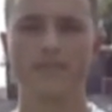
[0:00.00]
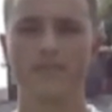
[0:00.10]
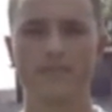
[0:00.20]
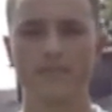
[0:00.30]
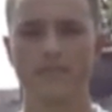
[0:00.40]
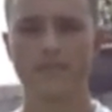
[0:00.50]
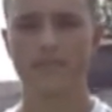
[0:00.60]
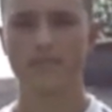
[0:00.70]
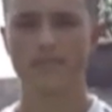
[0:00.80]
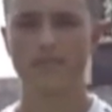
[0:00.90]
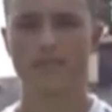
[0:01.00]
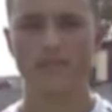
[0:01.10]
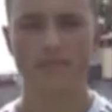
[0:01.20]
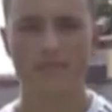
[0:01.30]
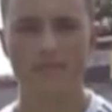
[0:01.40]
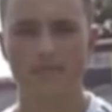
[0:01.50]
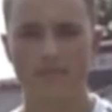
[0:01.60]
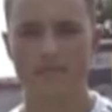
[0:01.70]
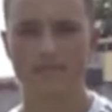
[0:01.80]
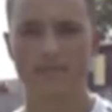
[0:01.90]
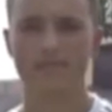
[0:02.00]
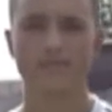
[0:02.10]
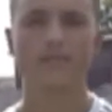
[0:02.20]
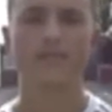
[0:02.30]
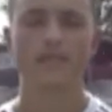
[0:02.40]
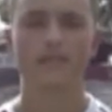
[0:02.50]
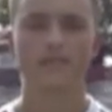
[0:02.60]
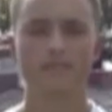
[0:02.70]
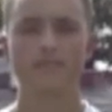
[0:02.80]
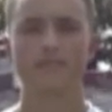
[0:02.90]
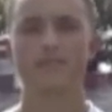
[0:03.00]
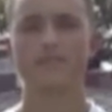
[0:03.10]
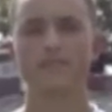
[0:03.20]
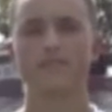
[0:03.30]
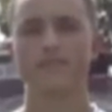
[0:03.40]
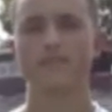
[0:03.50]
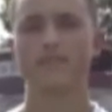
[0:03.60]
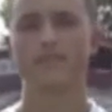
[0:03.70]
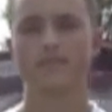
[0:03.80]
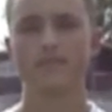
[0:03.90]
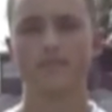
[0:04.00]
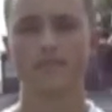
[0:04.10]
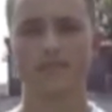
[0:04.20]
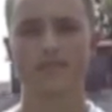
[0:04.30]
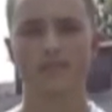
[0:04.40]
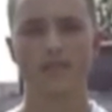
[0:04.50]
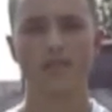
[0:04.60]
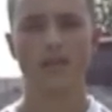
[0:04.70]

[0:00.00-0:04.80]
Okay, what are you going to miss most about Southeast soccer after you graduate?